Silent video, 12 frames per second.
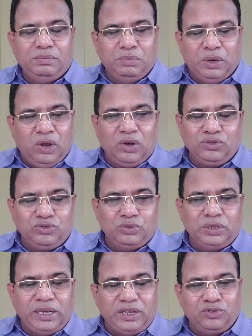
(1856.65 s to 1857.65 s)
belongs to
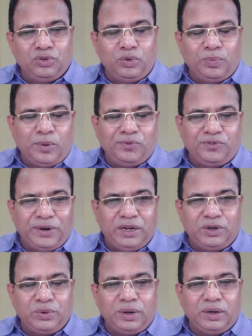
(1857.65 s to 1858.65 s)
the age group of
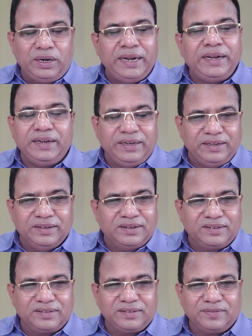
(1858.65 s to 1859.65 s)
12 to 18
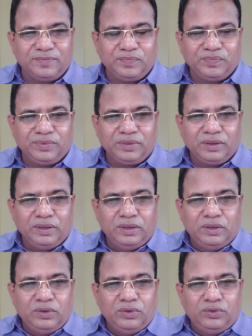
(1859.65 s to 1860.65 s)
years.
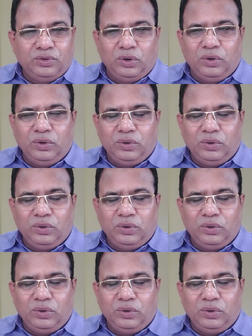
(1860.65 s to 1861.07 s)
So